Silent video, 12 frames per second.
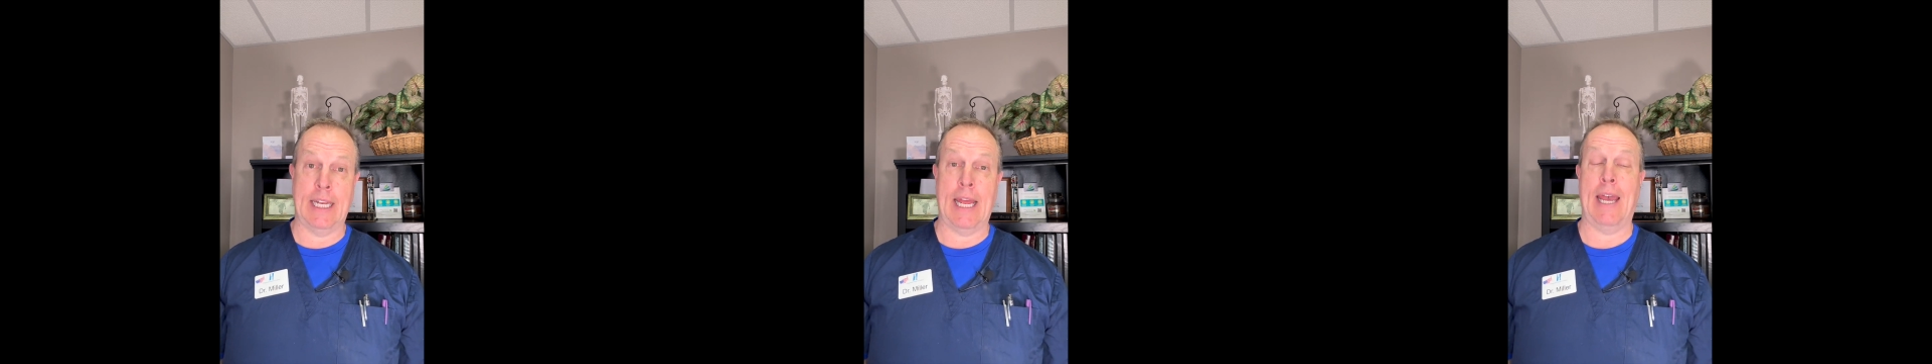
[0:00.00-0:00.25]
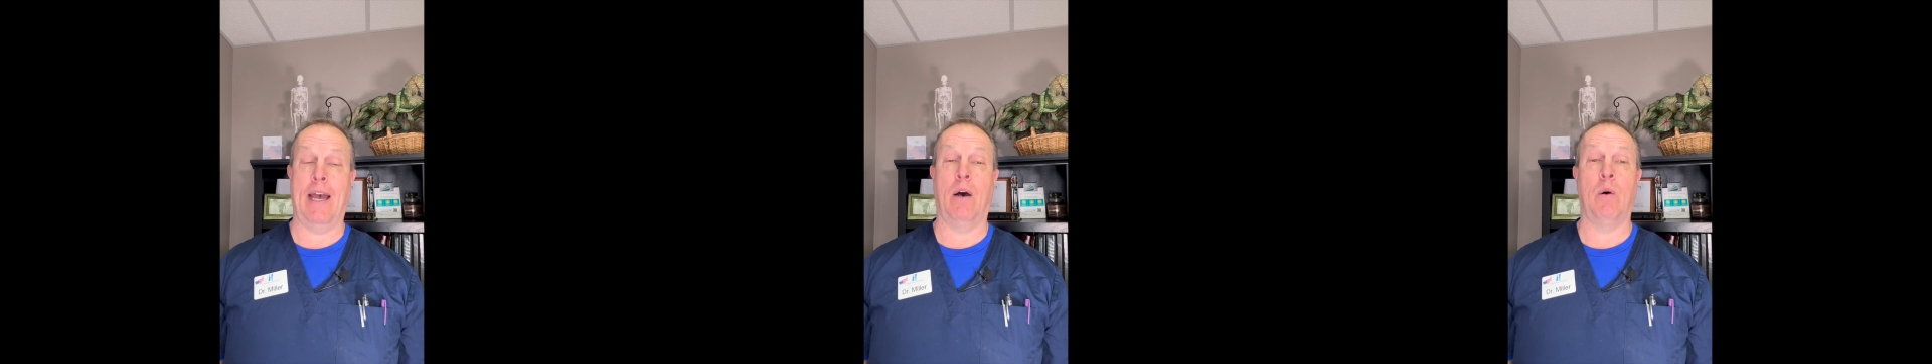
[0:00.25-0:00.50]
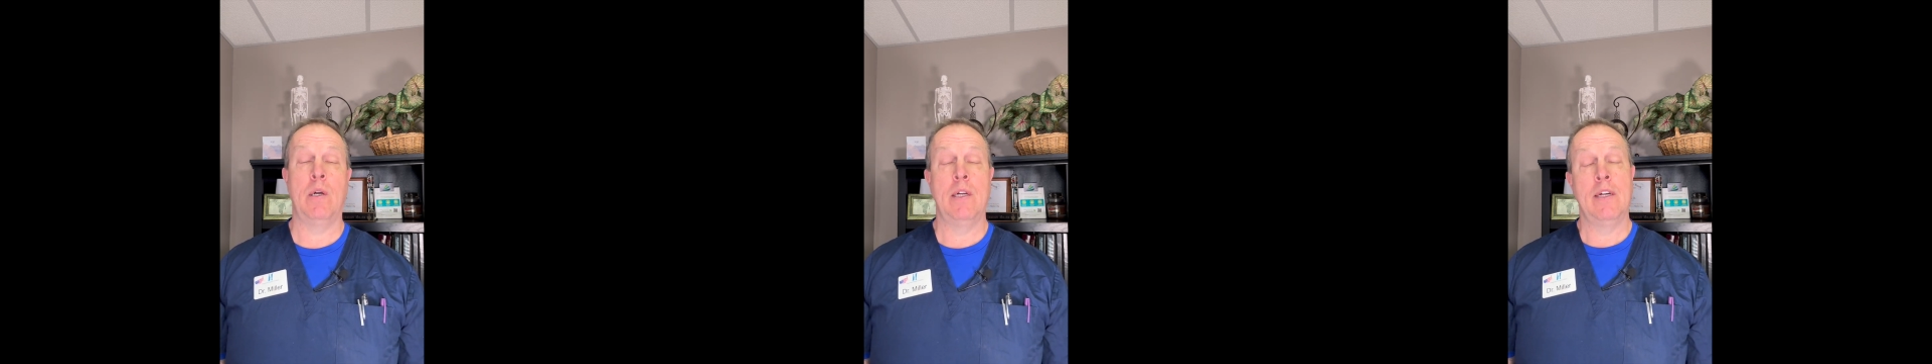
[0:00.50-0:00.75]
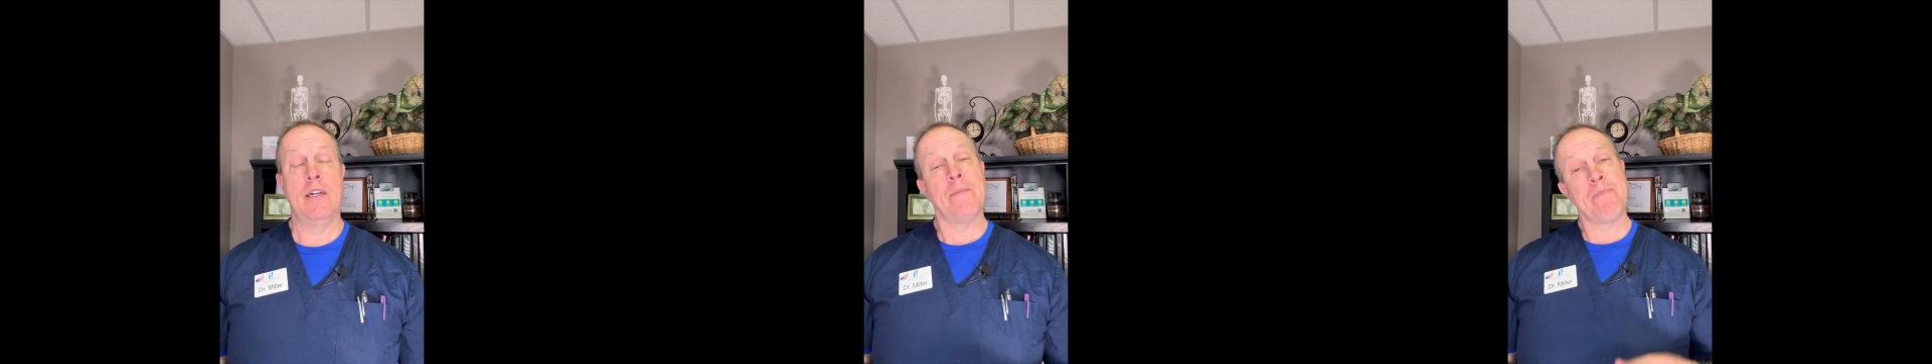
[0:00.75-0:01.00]
now.
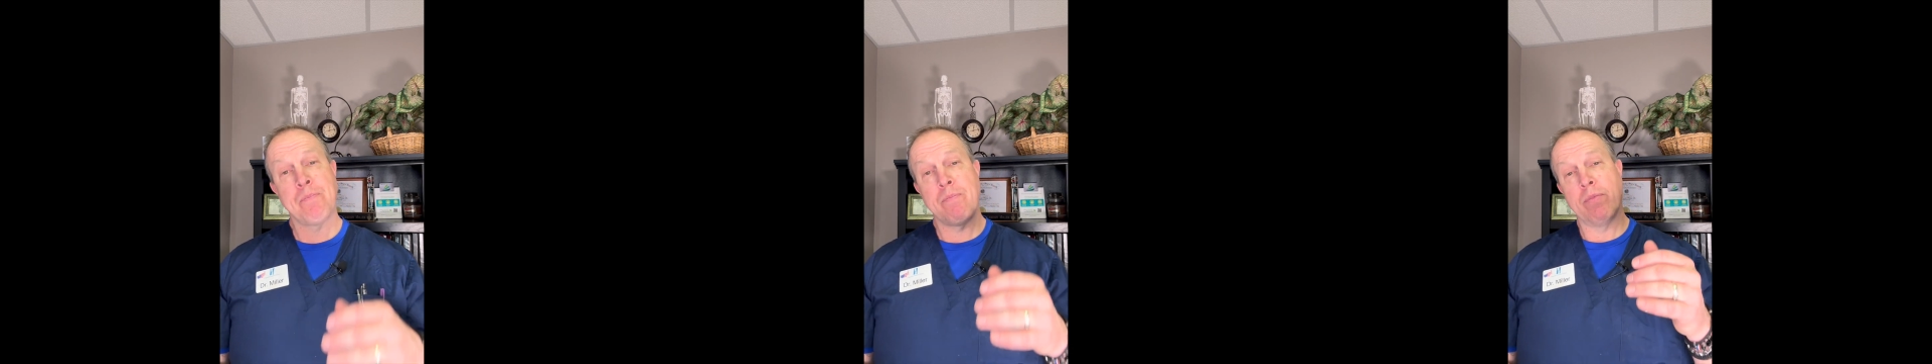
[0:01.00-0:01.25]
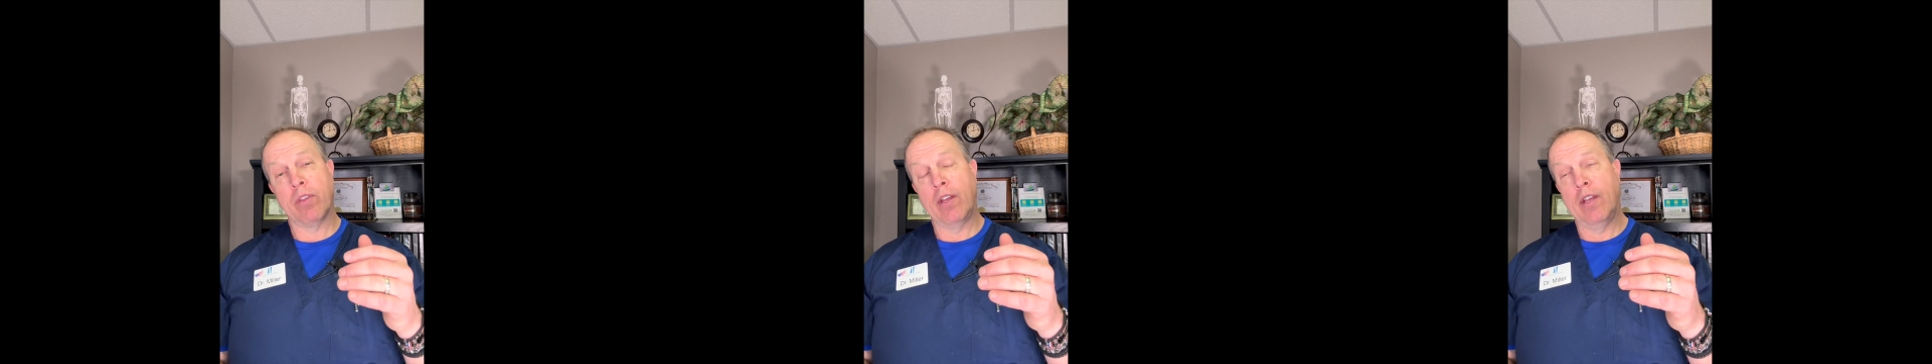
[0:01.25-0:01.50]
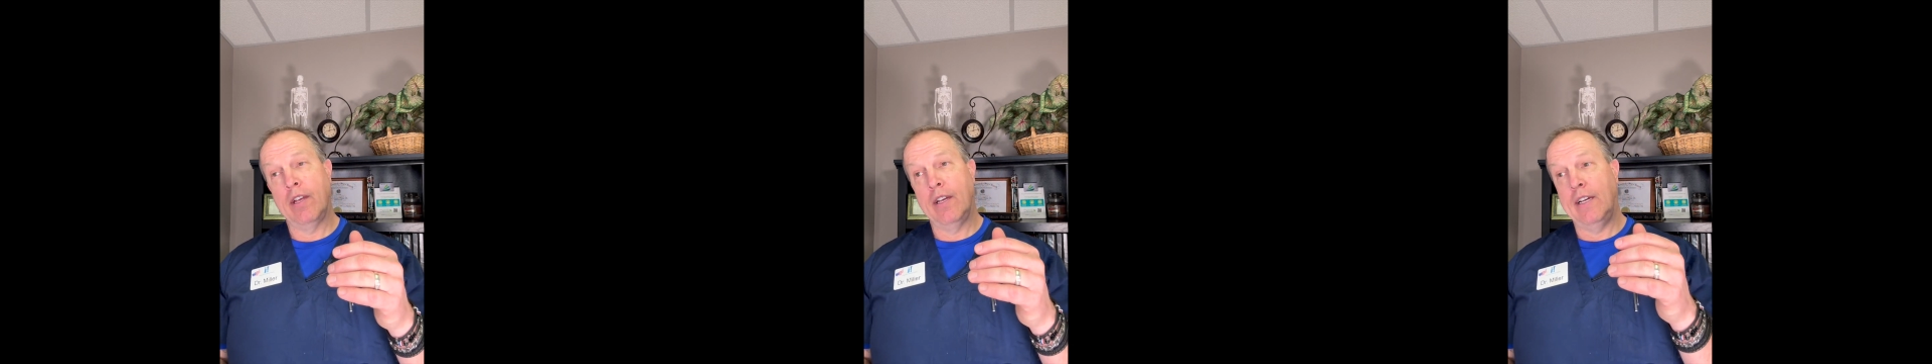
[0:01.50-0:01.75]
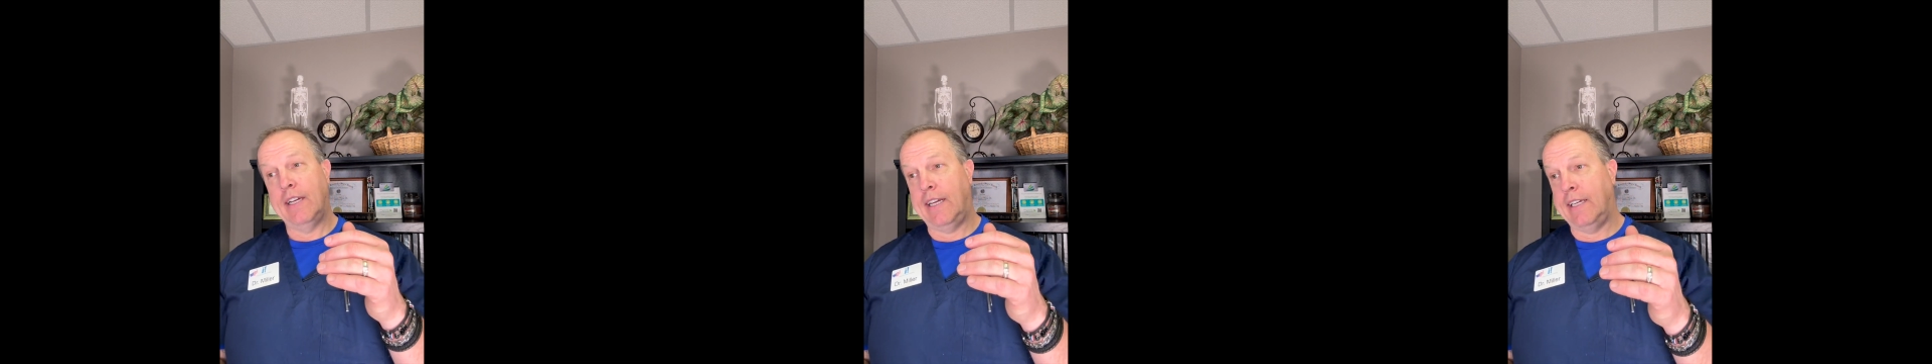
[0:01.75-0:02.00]

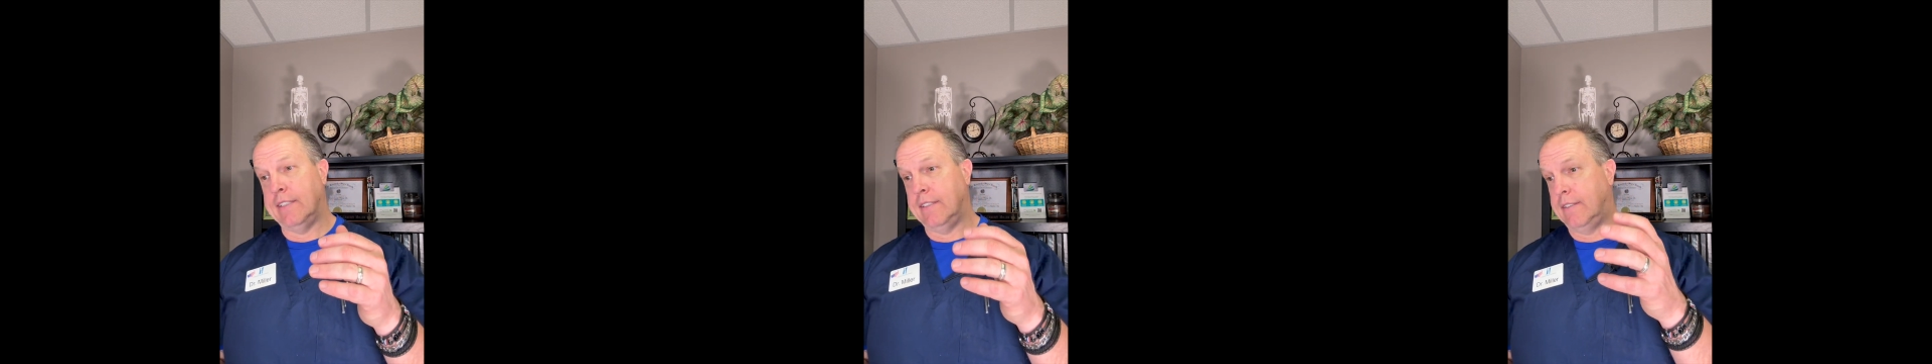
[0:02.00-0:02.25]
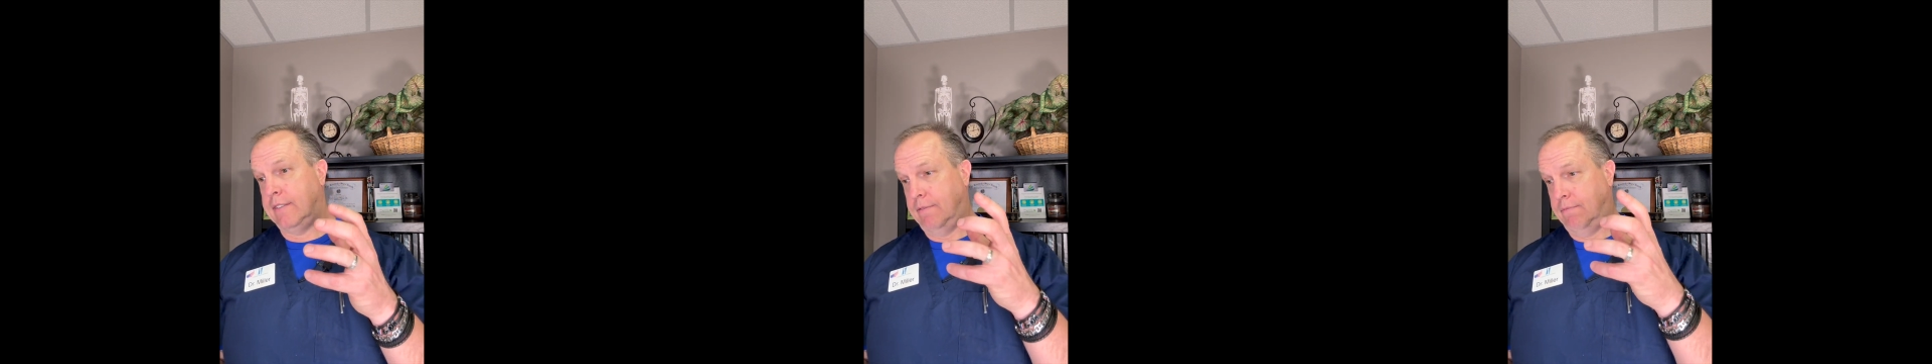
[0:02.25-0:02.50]
And